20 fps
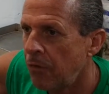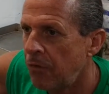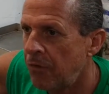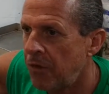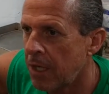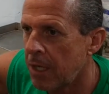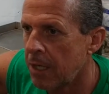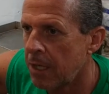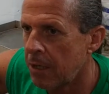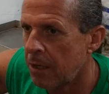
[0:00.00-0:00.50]

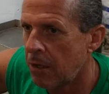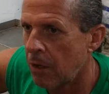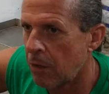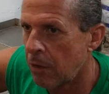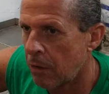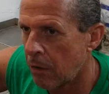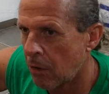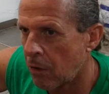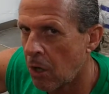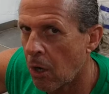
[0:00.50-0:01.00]
did
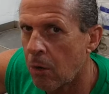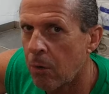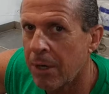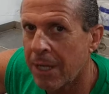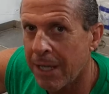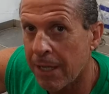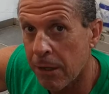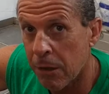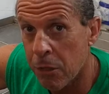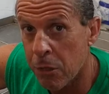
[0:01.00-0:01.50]
the
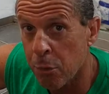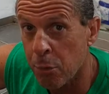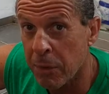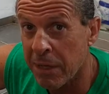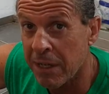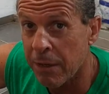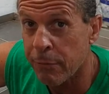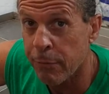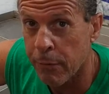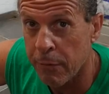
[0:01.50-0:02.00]
coating in
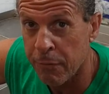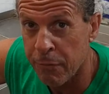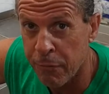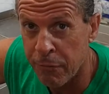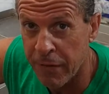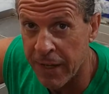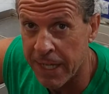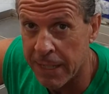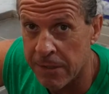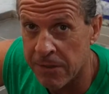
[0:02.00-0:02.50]
three different
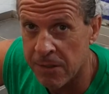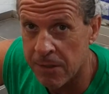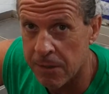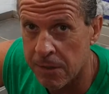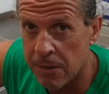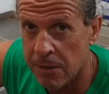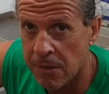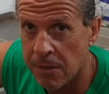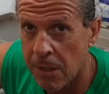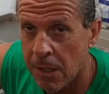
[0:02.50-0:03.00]

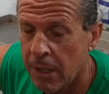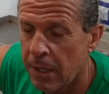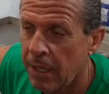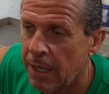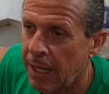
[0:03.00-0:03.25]
phases.